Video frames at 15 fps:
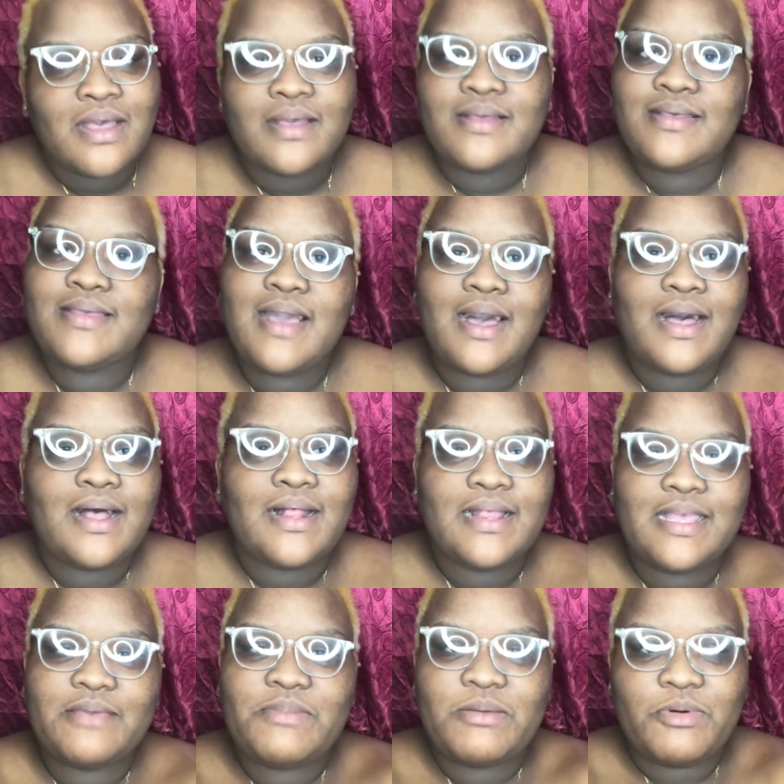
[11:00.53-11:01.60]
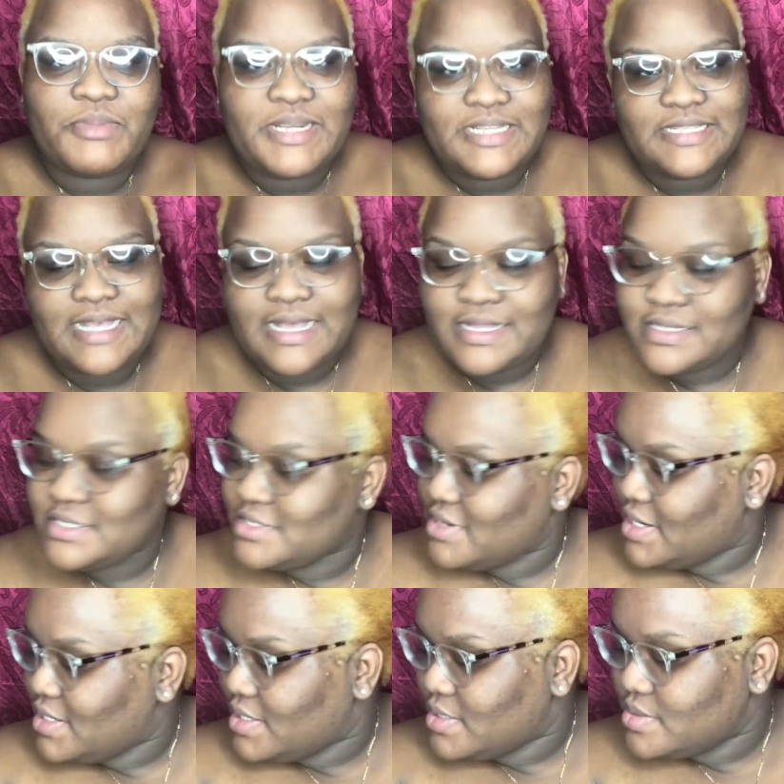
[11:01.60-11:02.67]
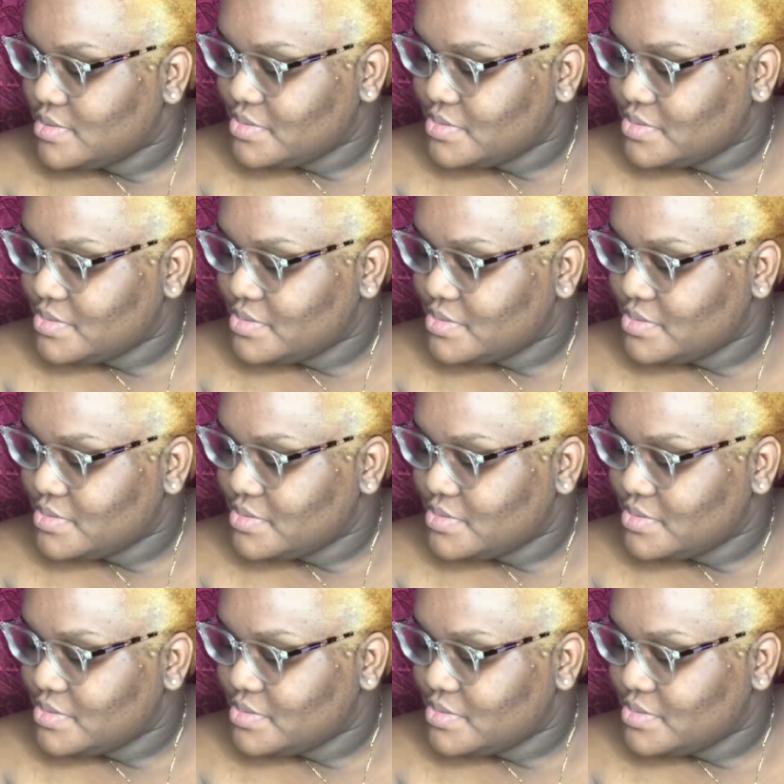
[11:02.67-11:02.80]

Y'all, give me a moment of silence right now.